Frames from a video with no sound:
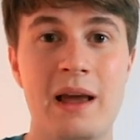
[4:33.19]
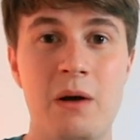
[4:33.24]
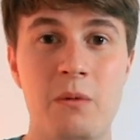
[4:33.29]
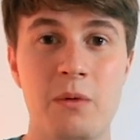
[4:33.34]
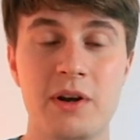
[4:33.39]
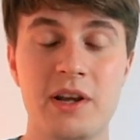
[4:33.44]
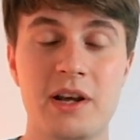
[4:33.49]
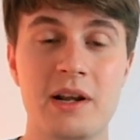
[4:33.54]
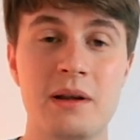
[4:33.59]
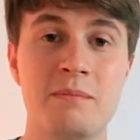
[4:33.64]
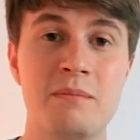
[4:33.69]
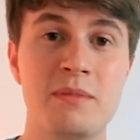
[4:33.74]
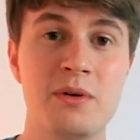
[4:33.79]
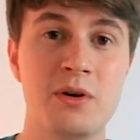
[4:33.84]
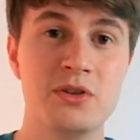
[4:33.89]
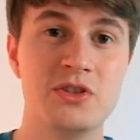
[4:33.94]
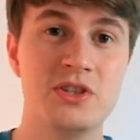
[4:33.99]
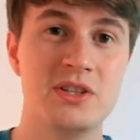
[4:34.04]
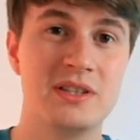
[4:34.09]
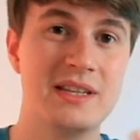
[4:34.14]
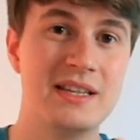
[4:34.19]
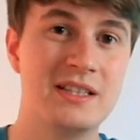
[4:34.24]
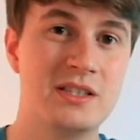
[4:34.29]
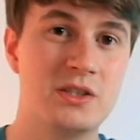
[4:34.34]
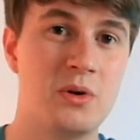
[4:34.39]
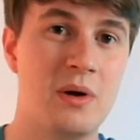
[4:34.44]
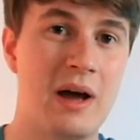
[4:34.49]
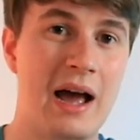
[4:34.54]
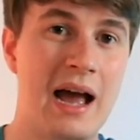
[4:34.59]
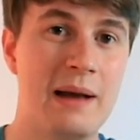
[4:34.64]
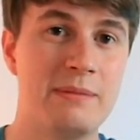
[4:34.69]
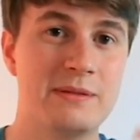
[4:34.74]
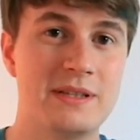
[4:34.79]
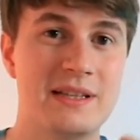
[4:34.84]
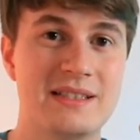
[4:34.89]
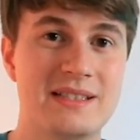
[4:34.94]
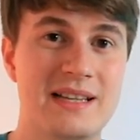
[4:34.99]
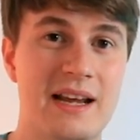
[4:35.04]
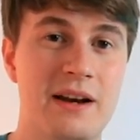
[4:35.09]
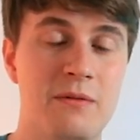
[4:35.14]
where they're going to merge these 2 apps
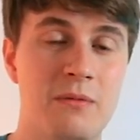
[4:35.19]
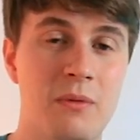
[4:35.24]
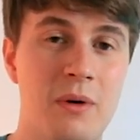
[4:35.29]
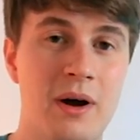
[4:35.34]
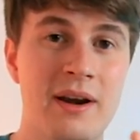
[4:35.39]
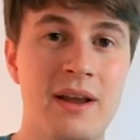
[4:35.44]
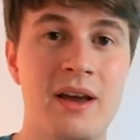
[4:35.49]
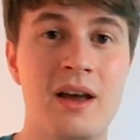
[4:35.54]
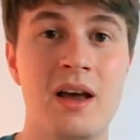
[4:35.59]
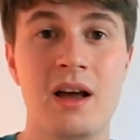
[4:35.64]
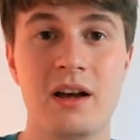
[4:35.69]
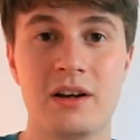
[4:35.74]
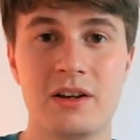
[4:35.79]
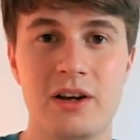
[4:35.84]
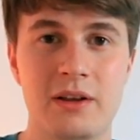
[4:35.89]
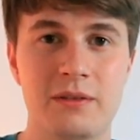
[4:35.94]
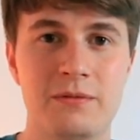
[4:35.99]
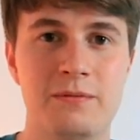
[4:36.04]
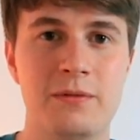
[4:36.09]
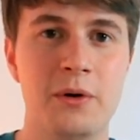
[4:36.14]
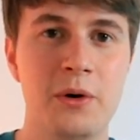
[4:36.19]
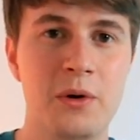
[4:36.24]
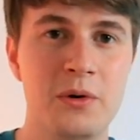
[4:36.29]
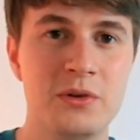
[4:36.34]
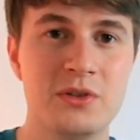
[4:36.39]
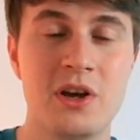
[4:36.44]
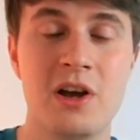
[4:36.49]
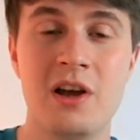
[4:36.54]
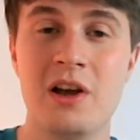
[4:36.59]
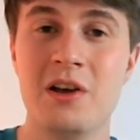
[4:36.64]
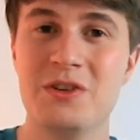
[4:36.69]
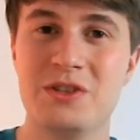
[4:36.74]
inside of one called Photos.